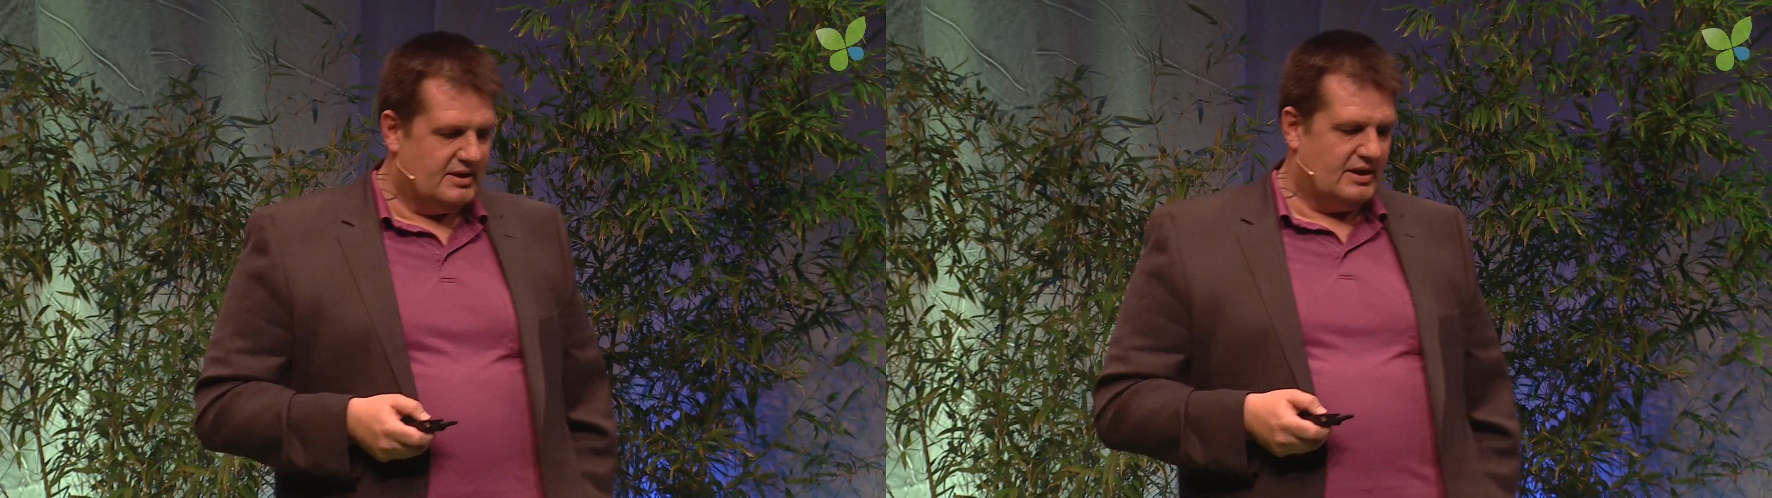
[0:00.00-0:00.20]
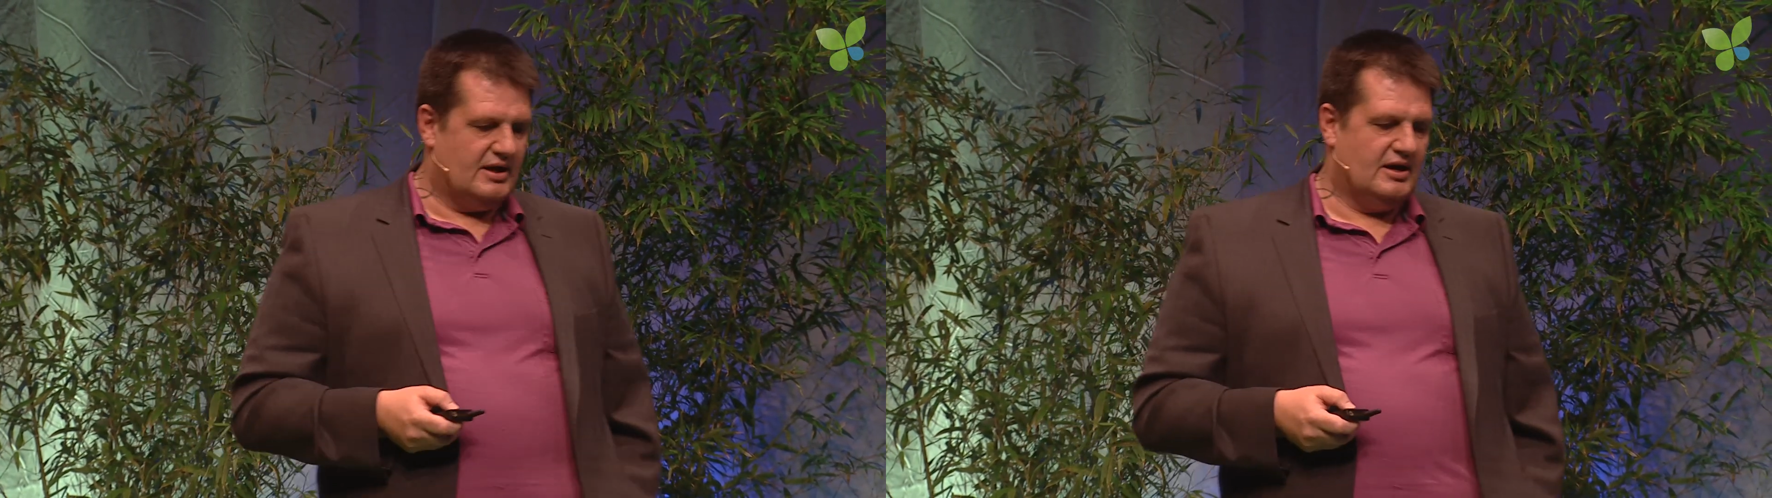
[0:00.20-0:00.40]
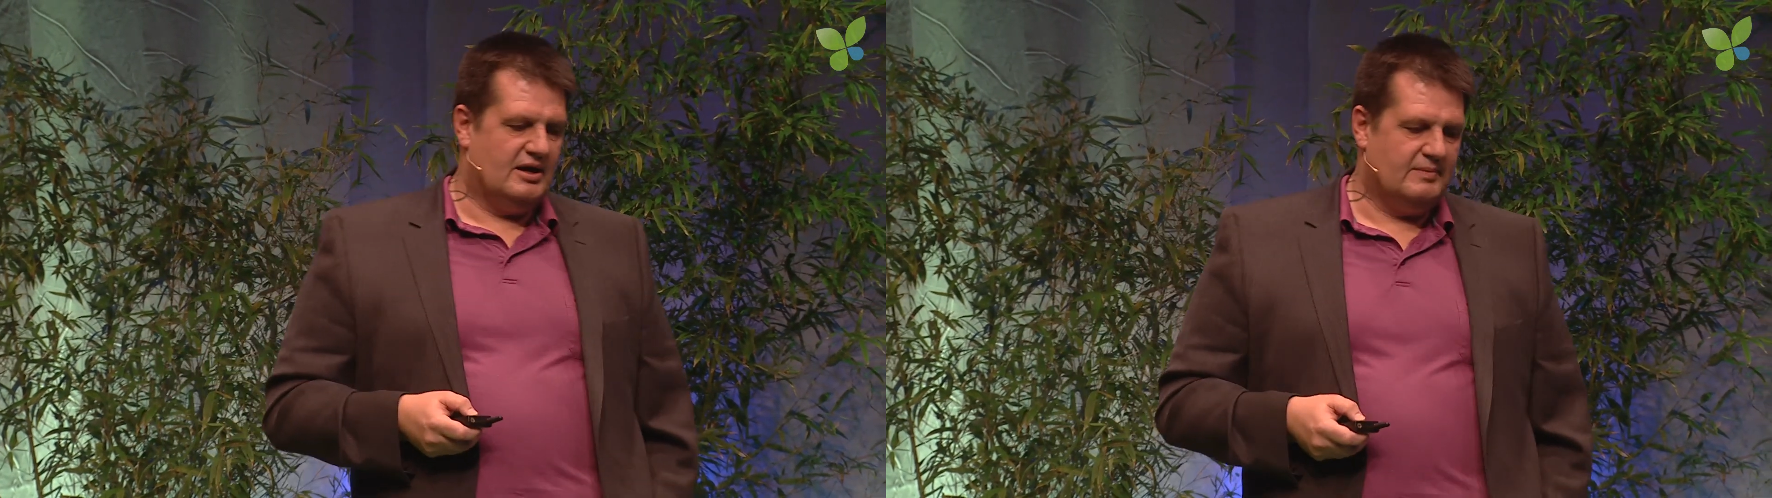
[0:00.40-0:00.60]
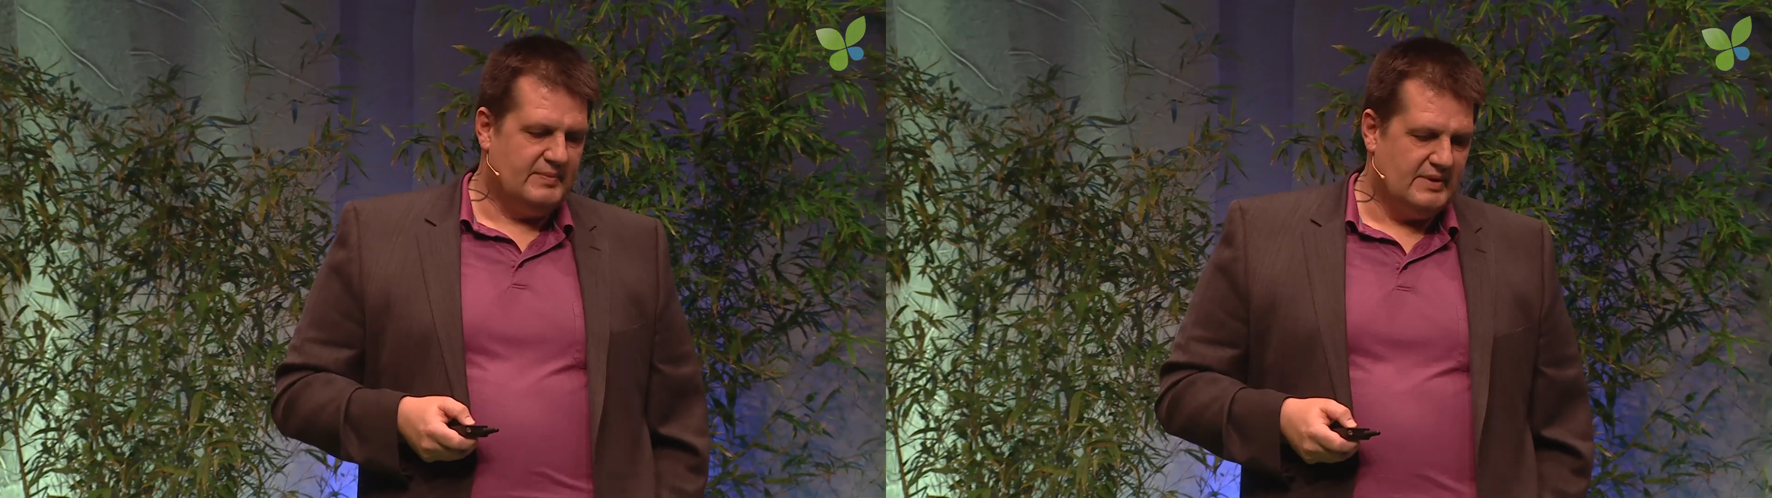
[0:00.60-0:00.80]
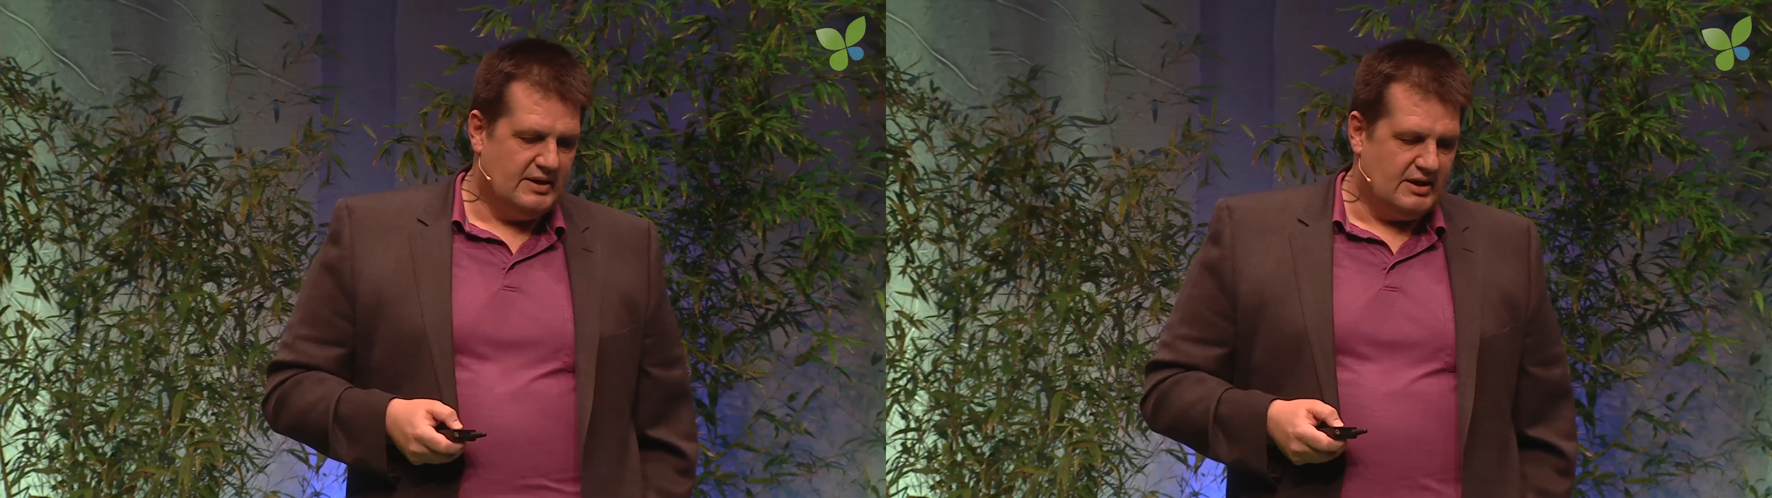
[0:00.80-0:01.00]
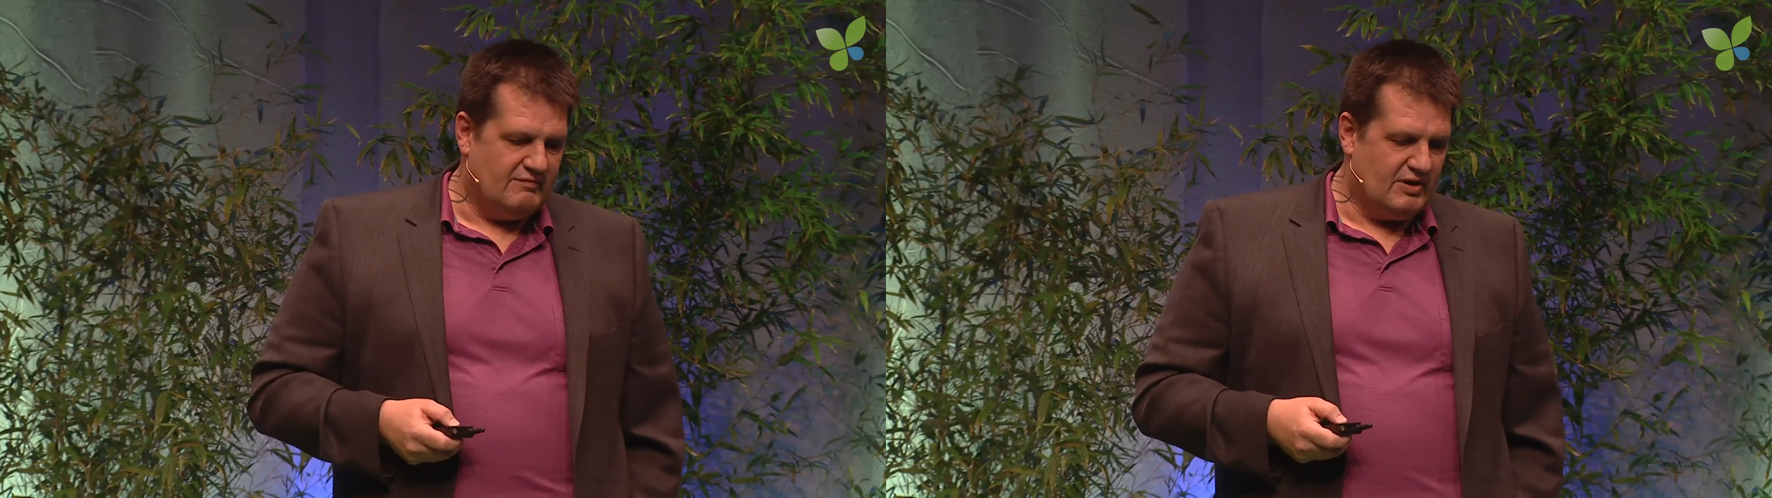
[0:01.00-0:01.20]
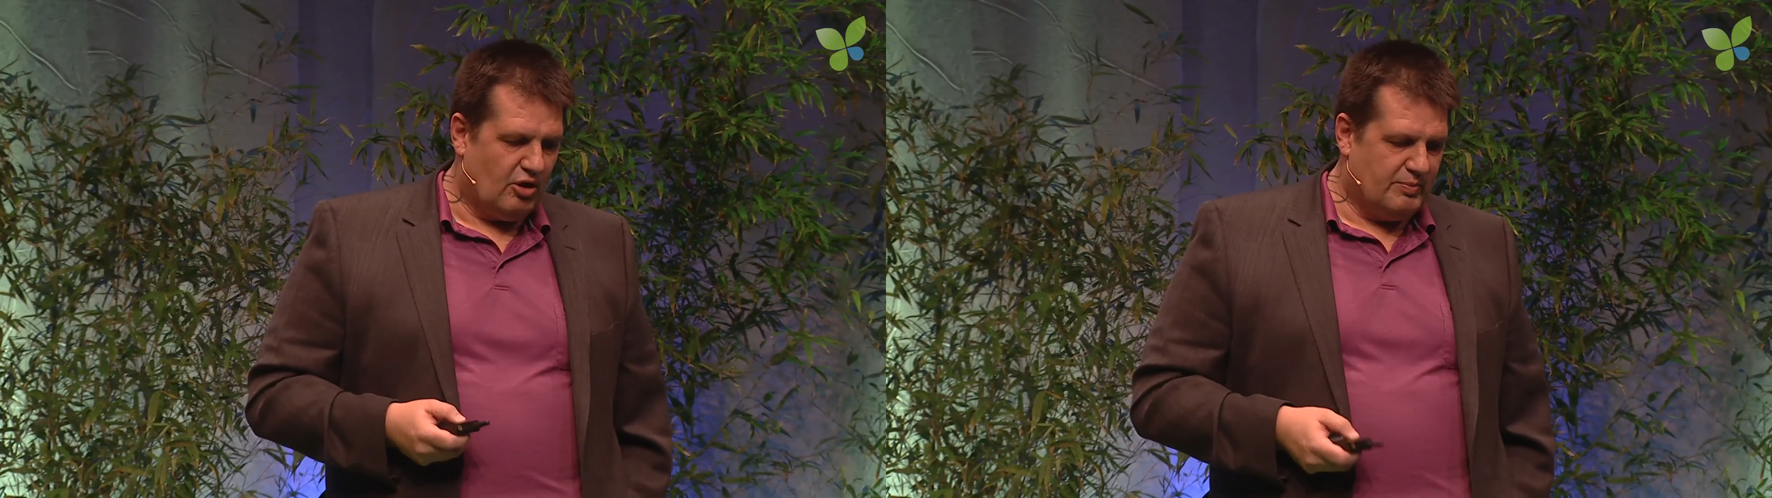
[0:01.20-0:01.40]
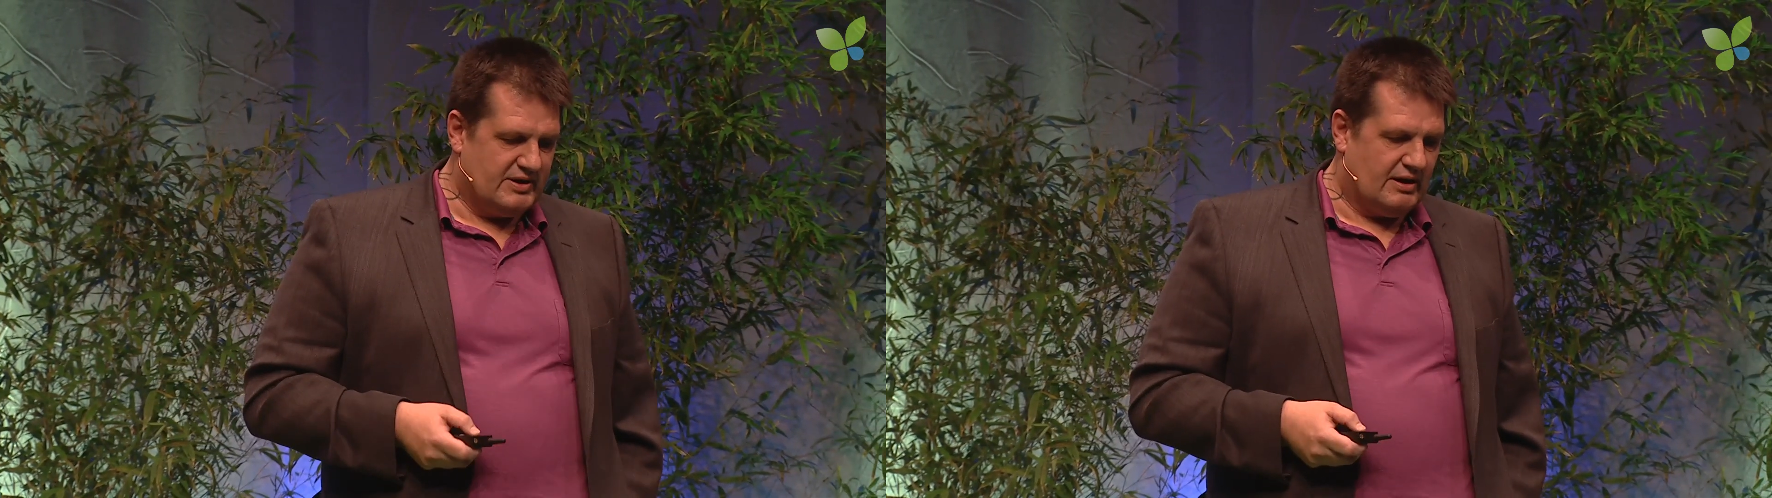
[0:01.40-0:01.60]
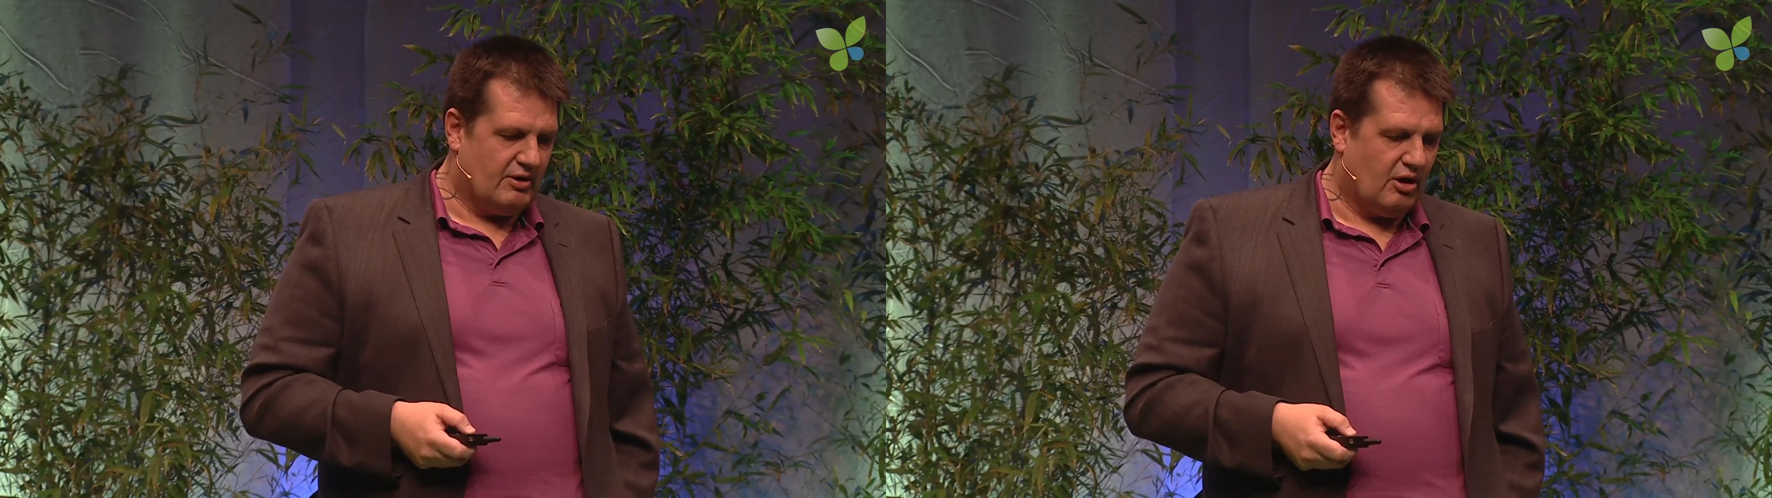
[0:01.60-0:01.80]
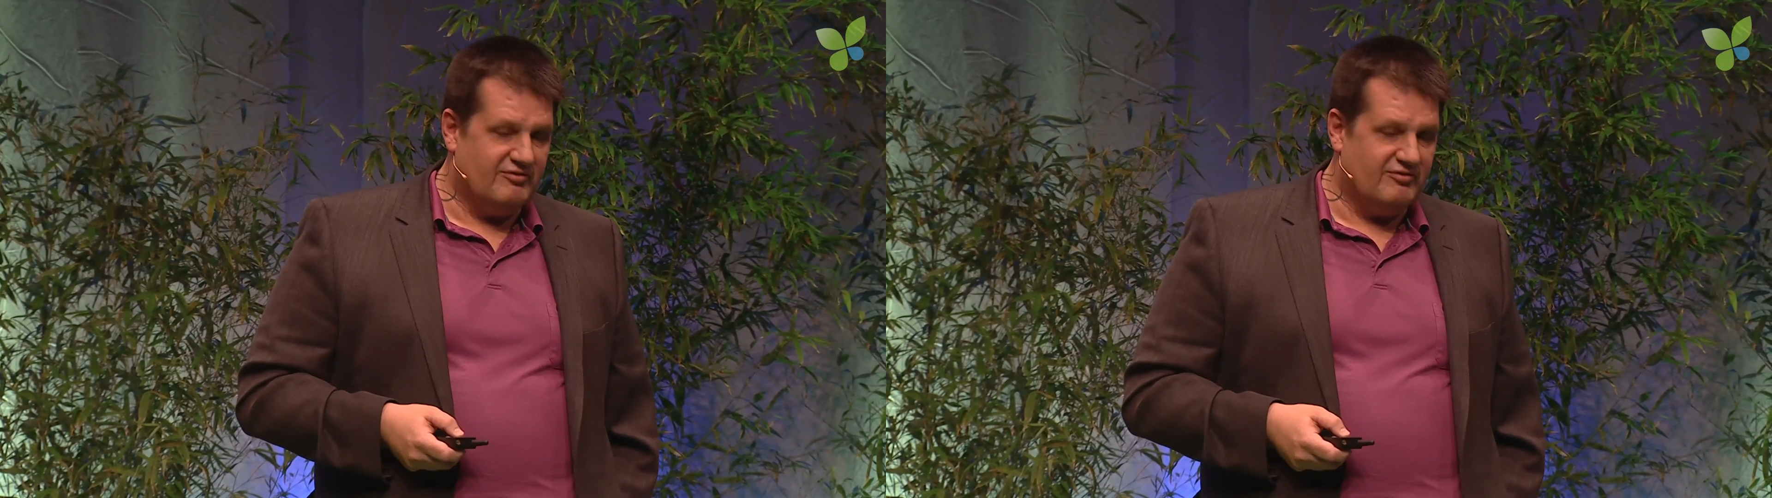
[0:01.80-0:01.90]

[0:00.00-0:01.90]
Uh, we opened our